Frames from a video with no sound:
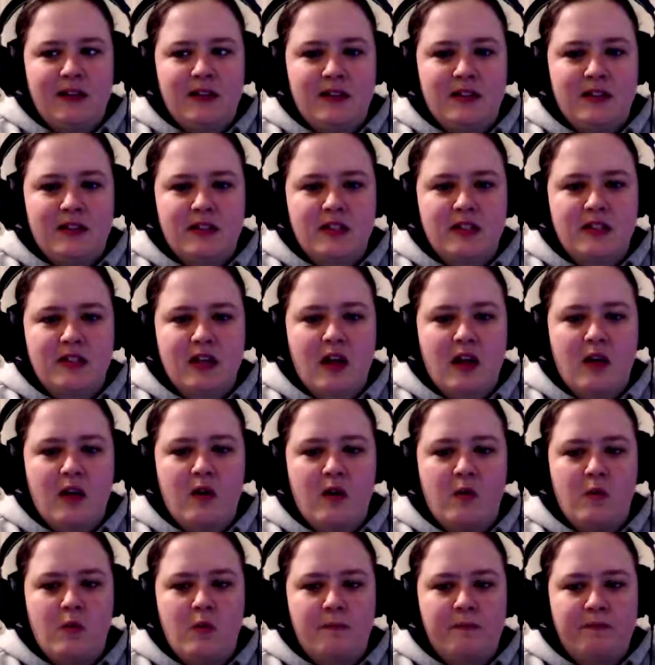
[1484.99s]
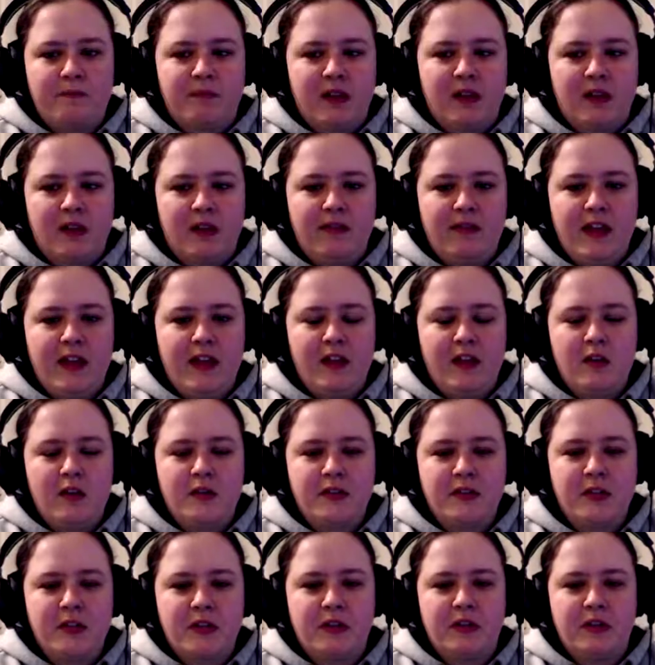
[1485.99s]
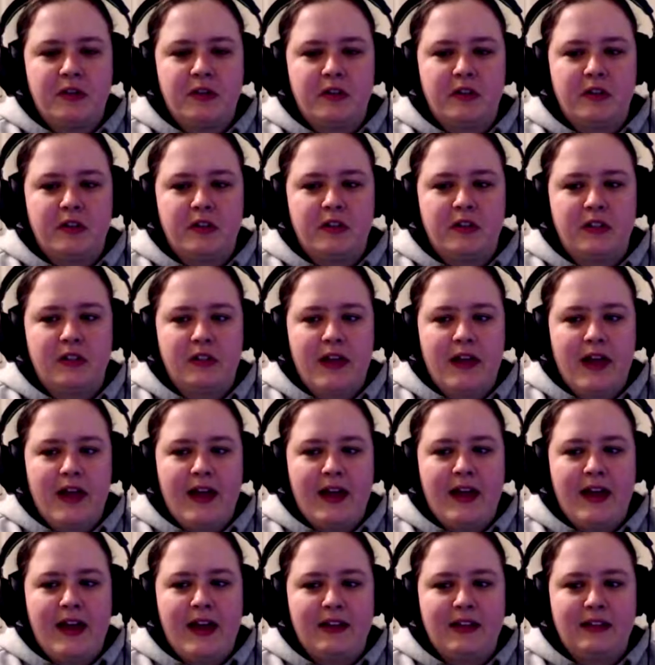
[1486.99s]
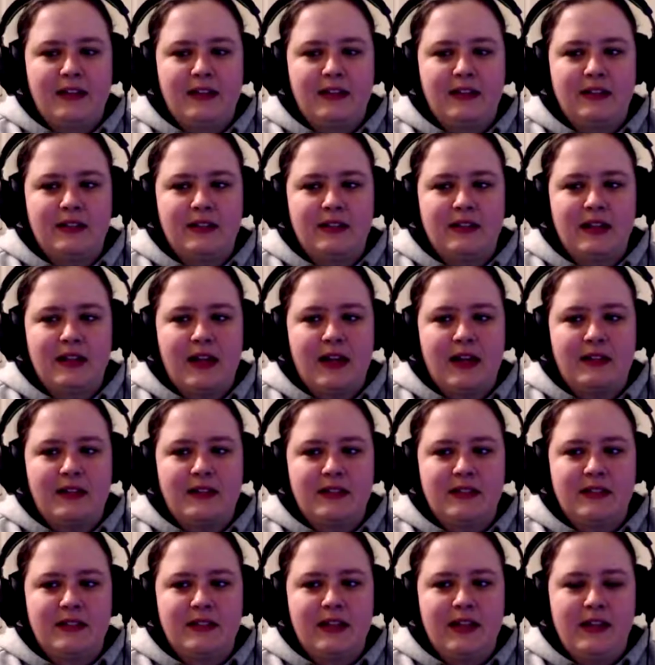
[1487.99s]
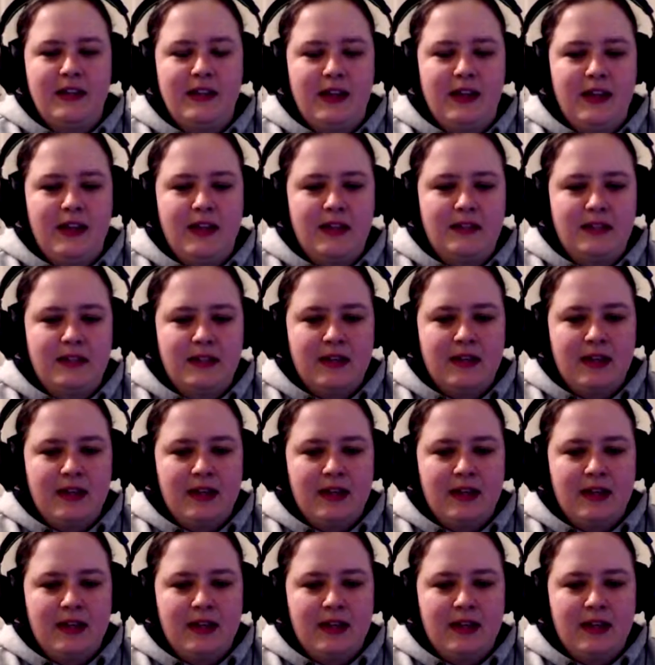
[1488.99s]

So, there goes Cor, and I take it,